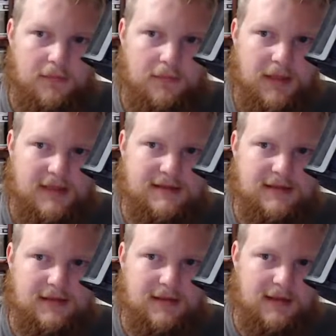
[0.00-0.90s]

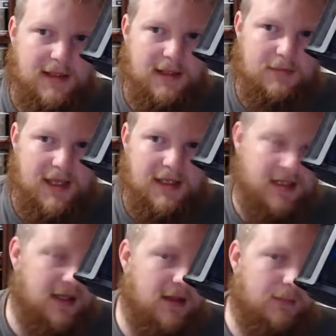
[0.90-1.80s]
basically like making
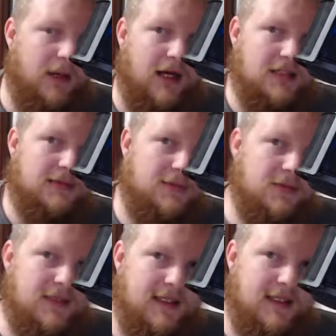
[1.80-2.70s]
it impossible to
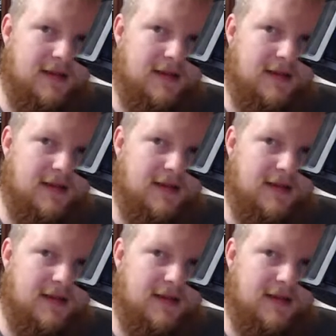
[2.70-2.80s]
get,